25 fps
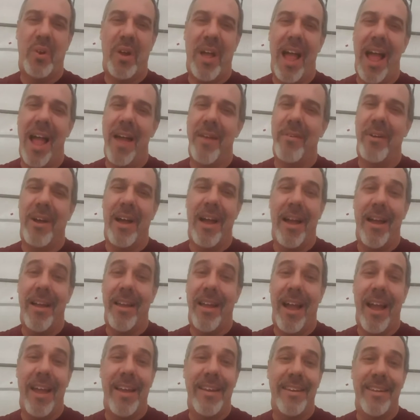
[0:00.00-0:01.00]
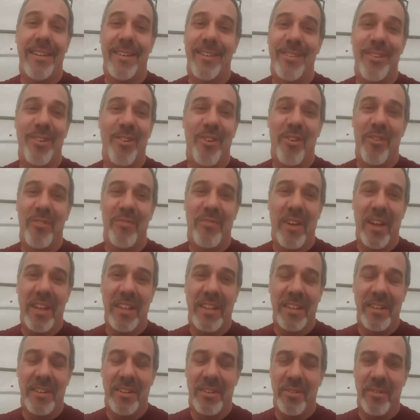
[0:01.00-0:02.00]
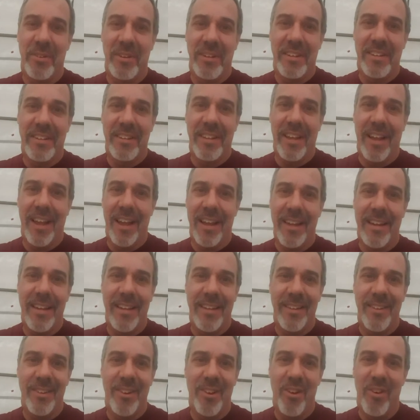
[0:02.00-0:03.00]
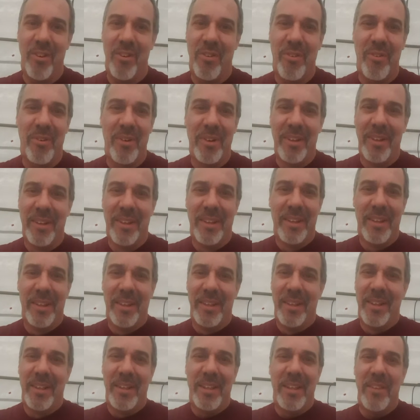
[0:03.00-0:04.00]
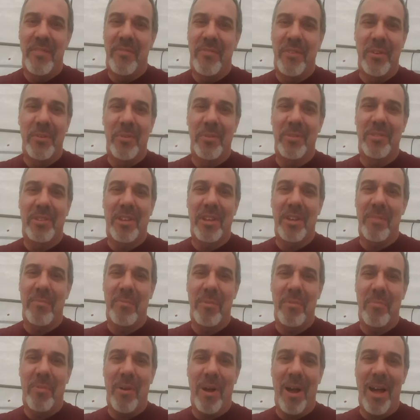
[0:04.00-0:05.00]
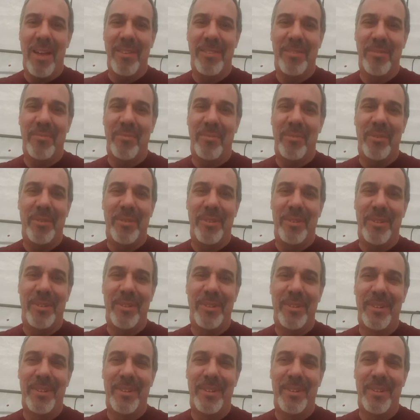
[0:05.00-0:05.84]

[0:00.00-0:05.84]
I, I, I didn't know if I could do it. I didn't know if it was going to be possible.